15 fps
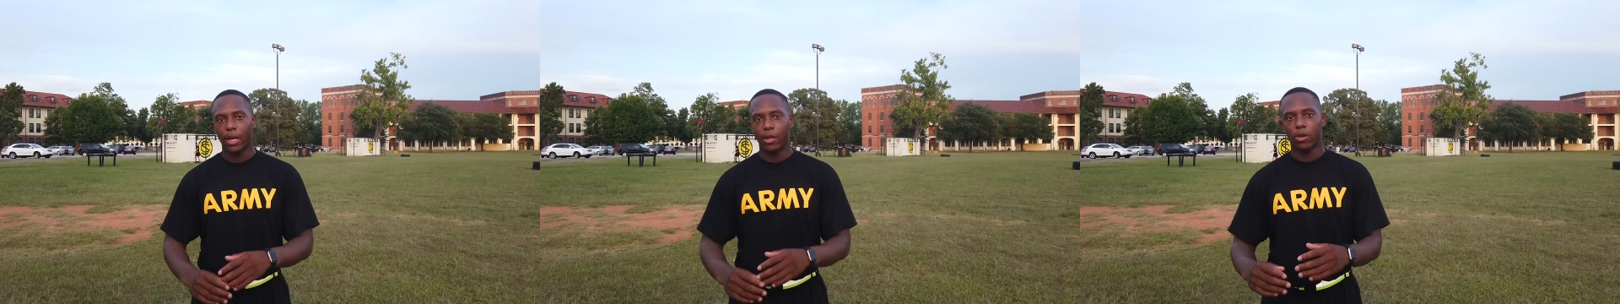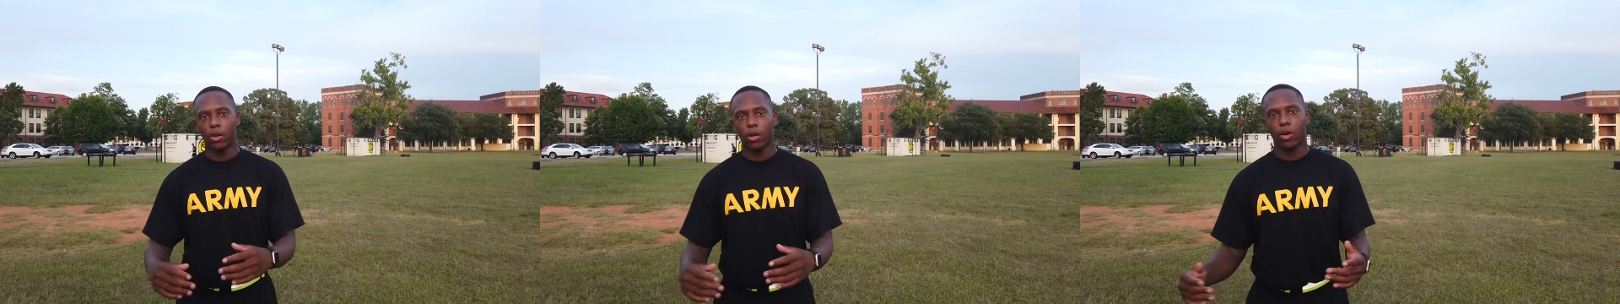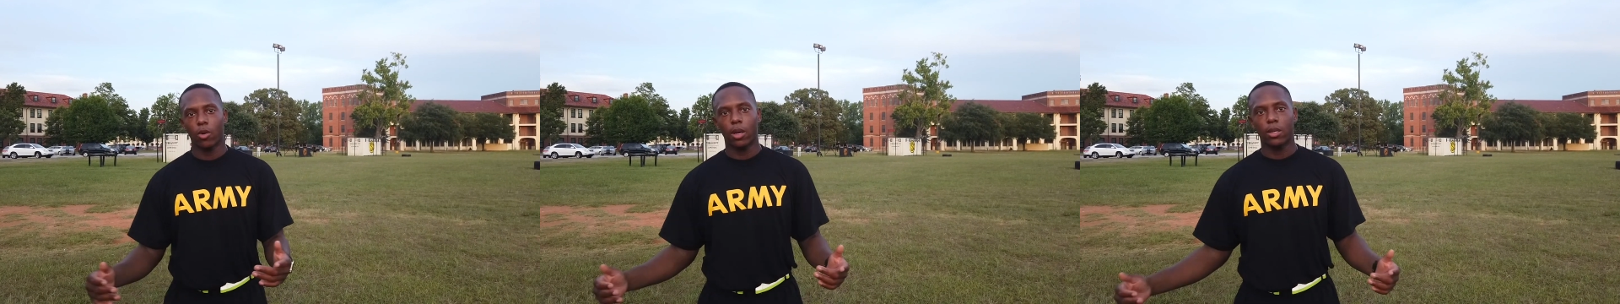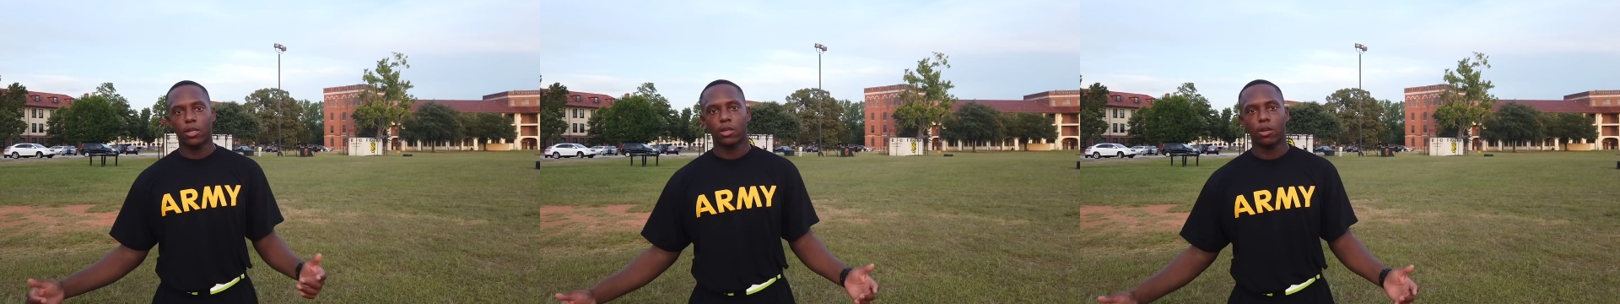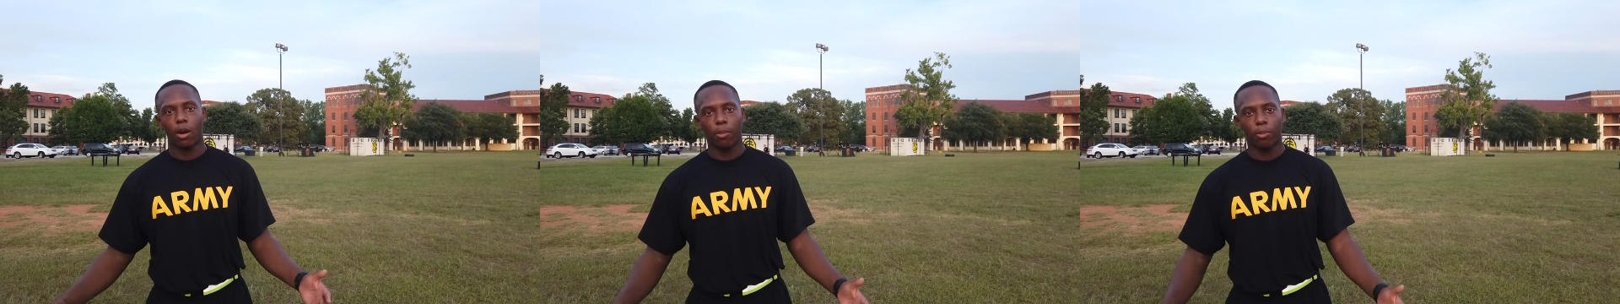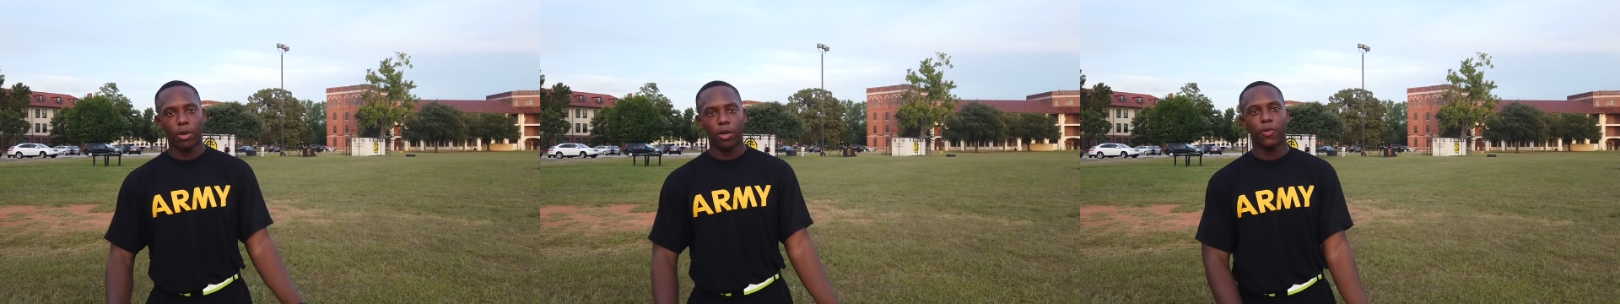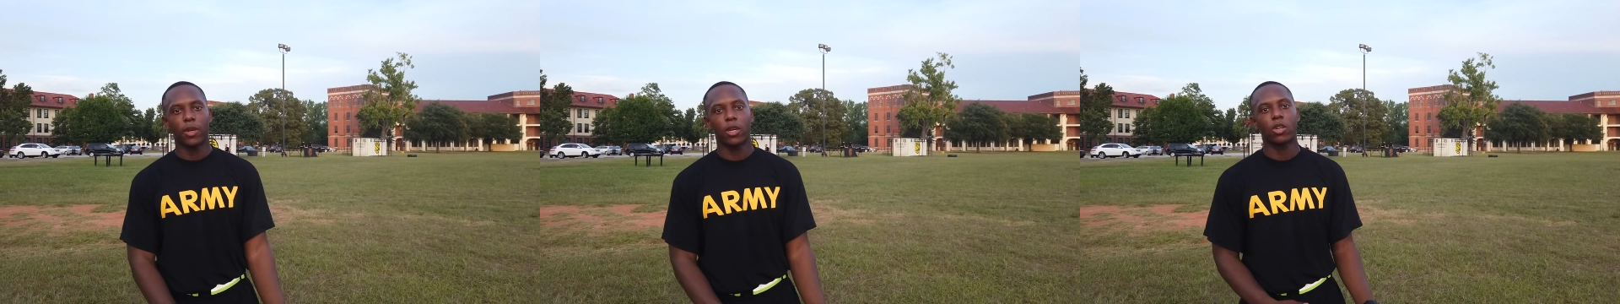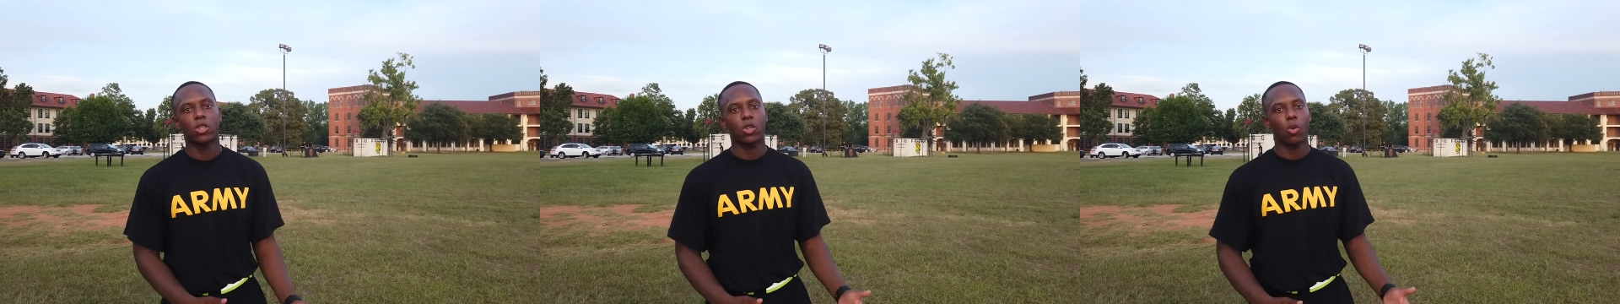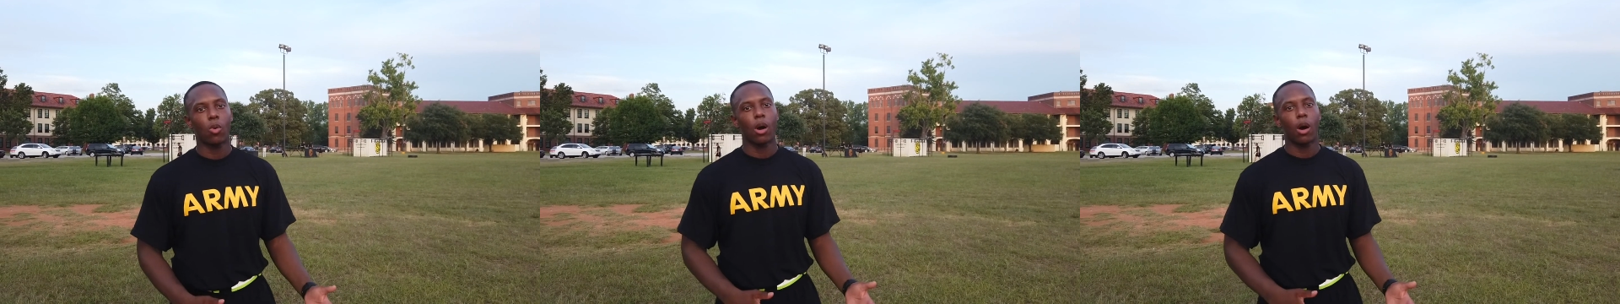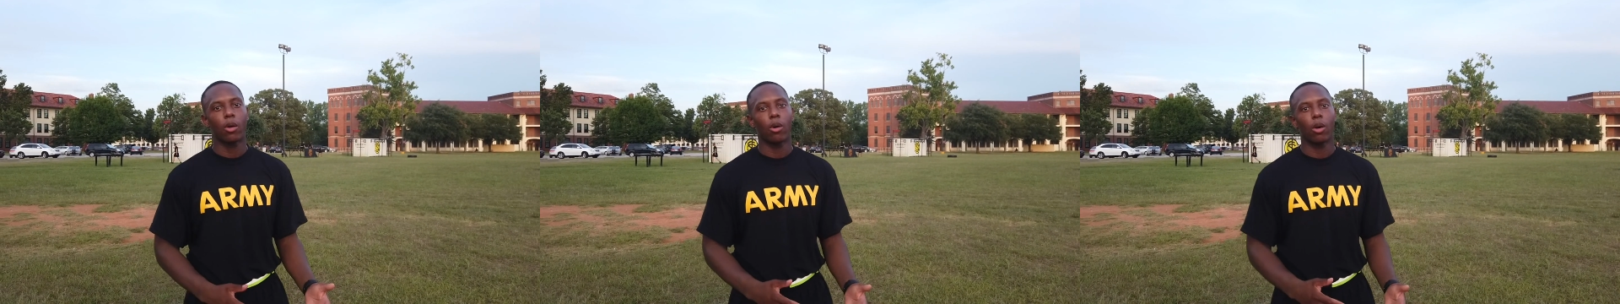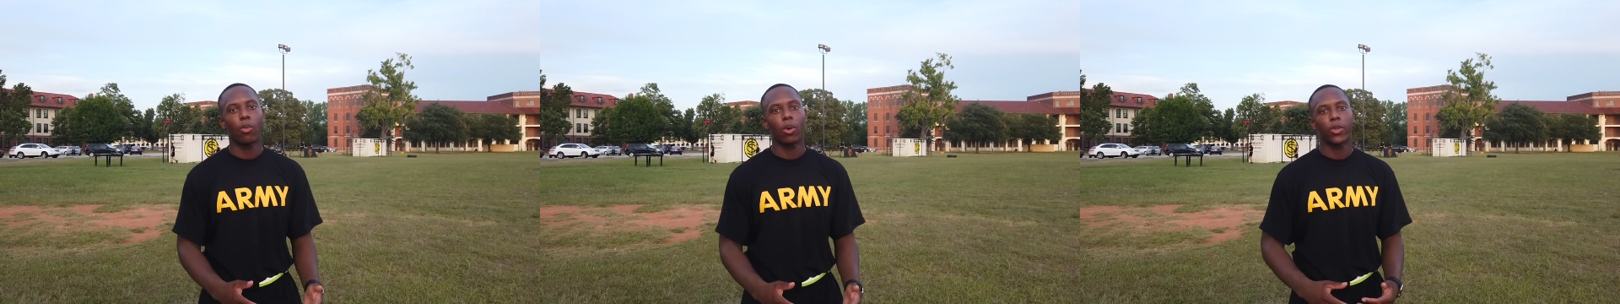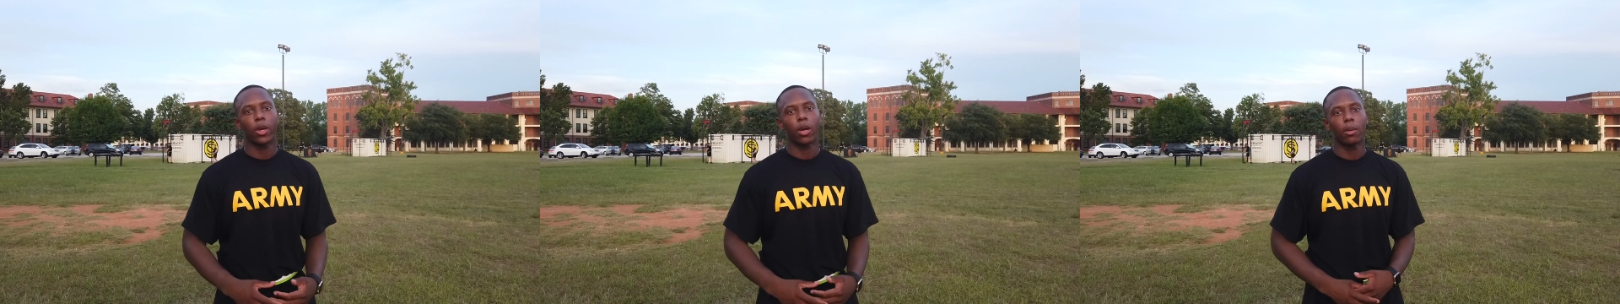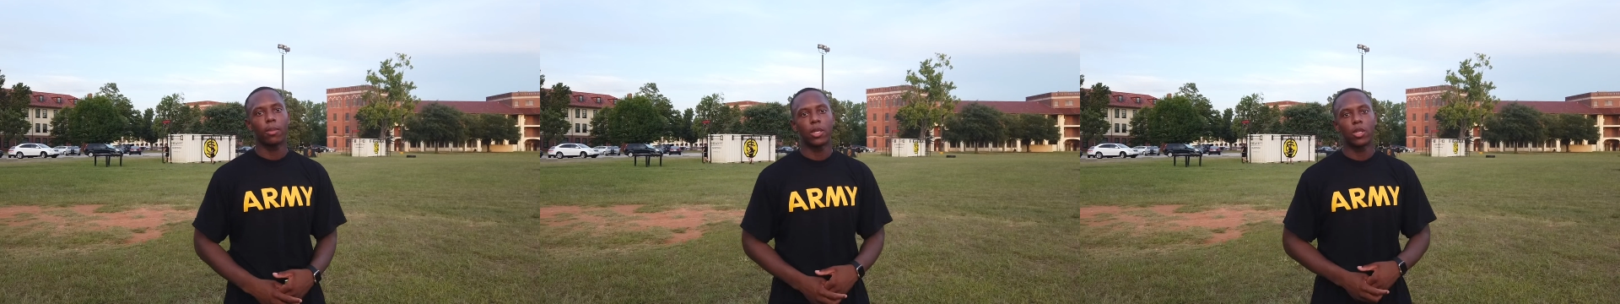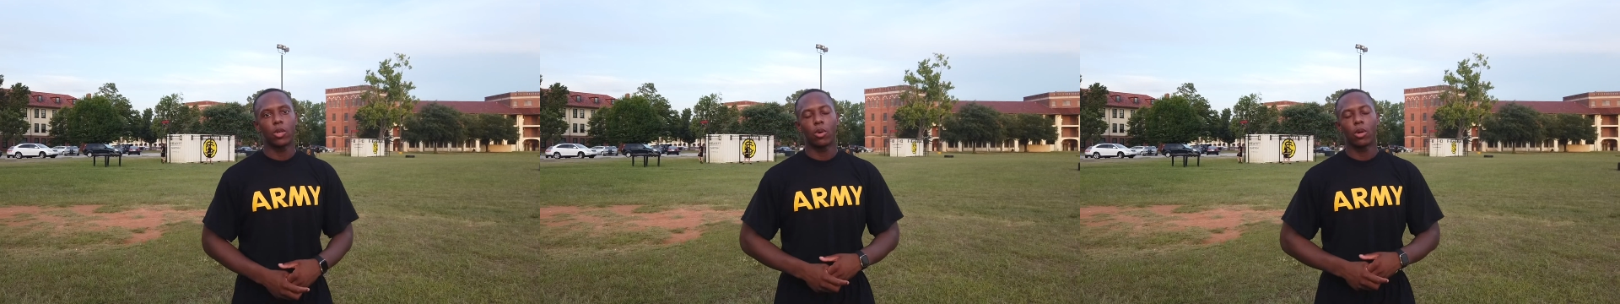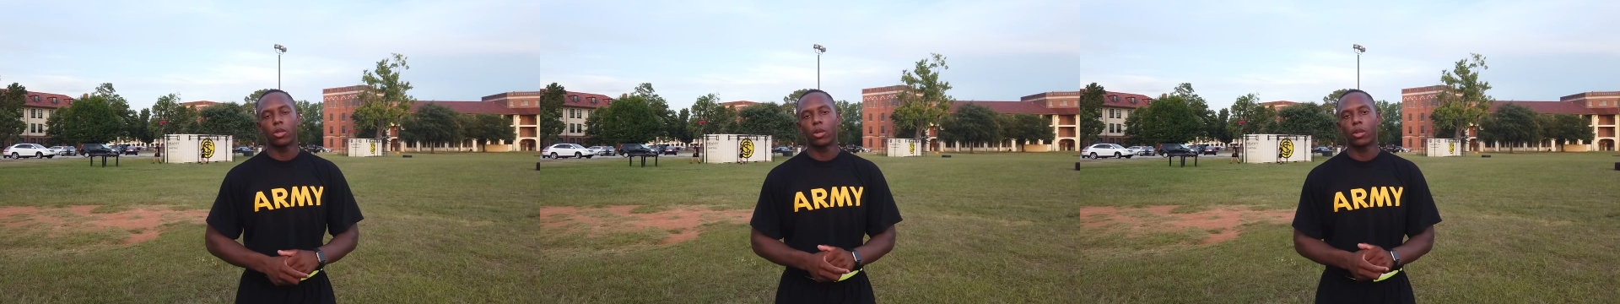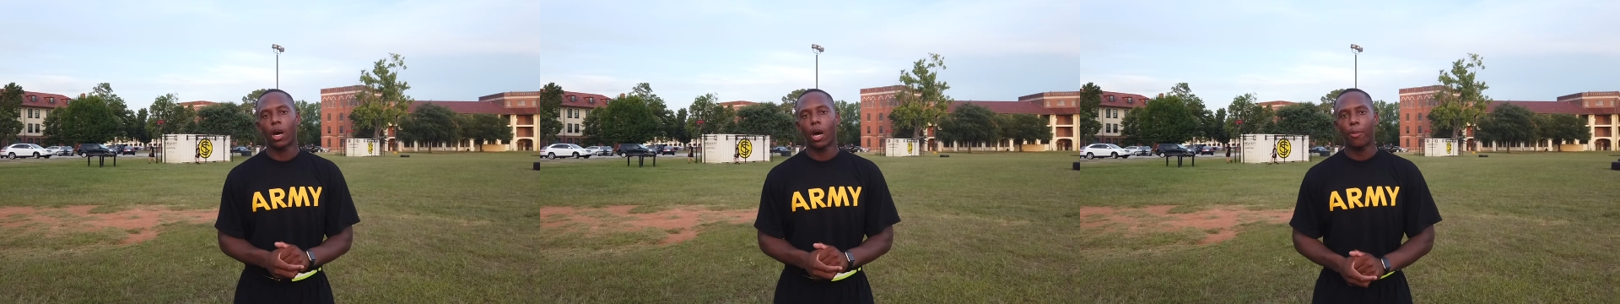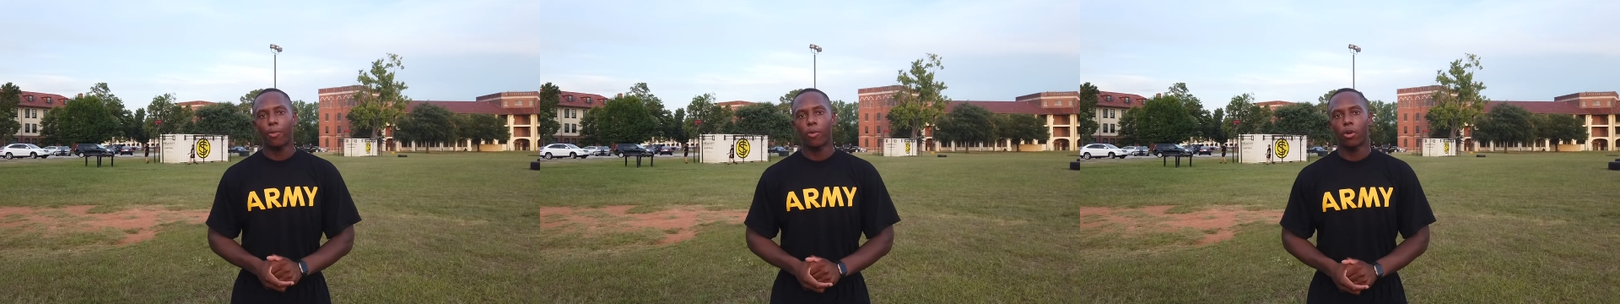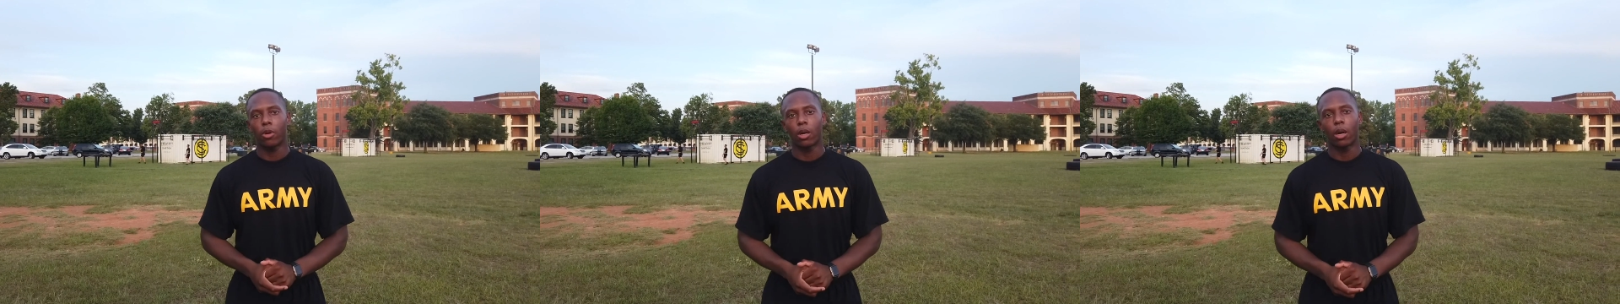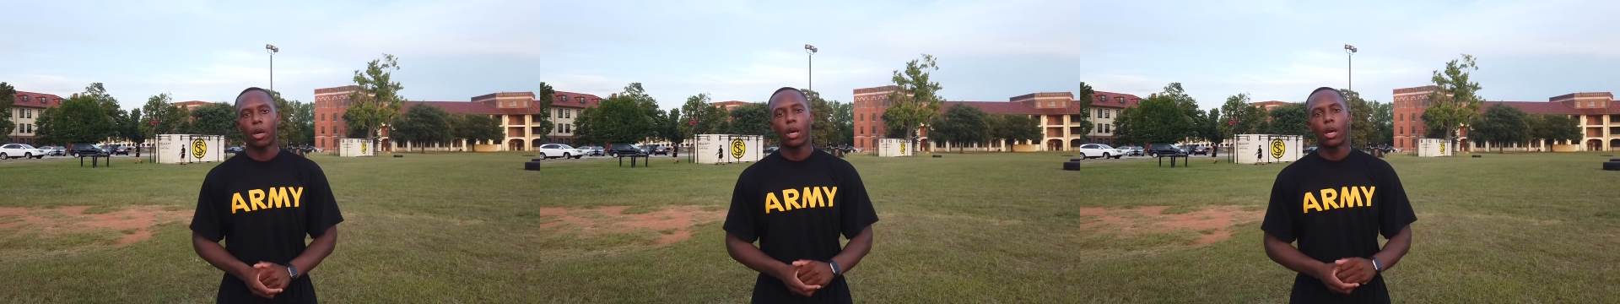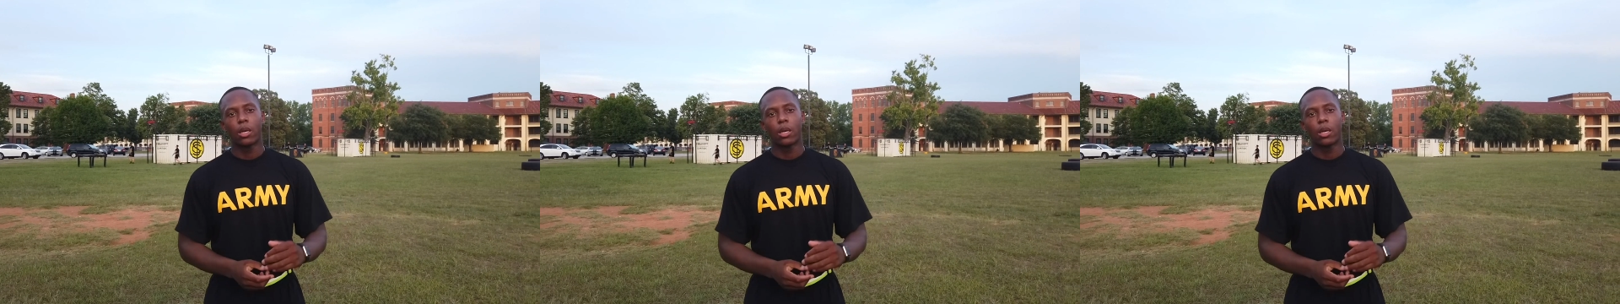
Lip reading: and you're gonna go ahead and start briefing your squad on what they're gonna be doing during the op order.